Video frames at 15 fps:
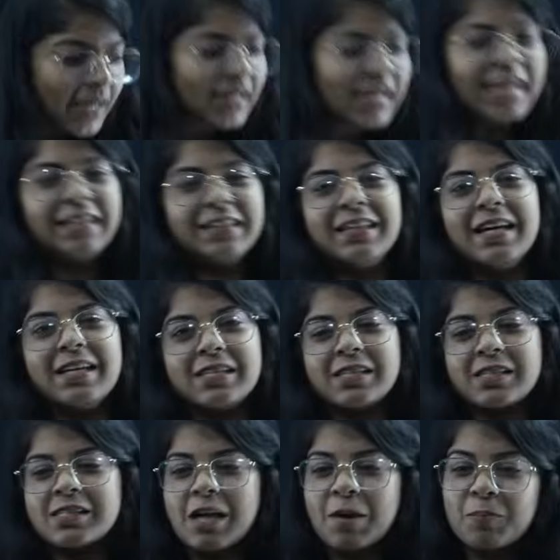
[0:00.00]
like this,
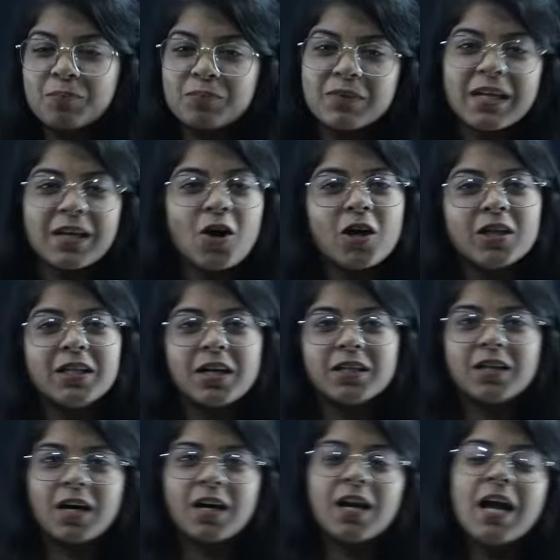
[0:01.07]
something or the
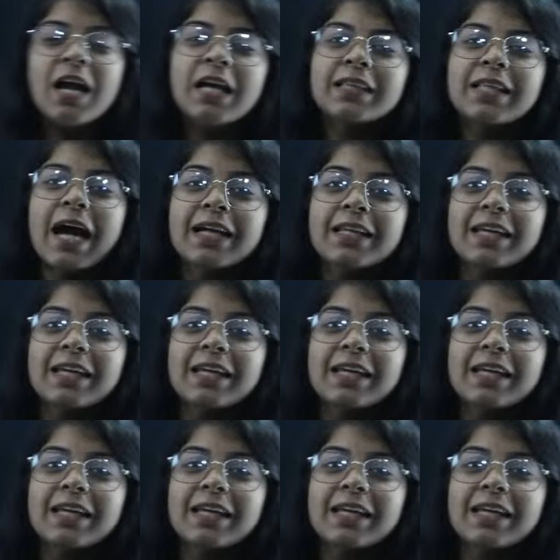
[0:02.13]
other, that they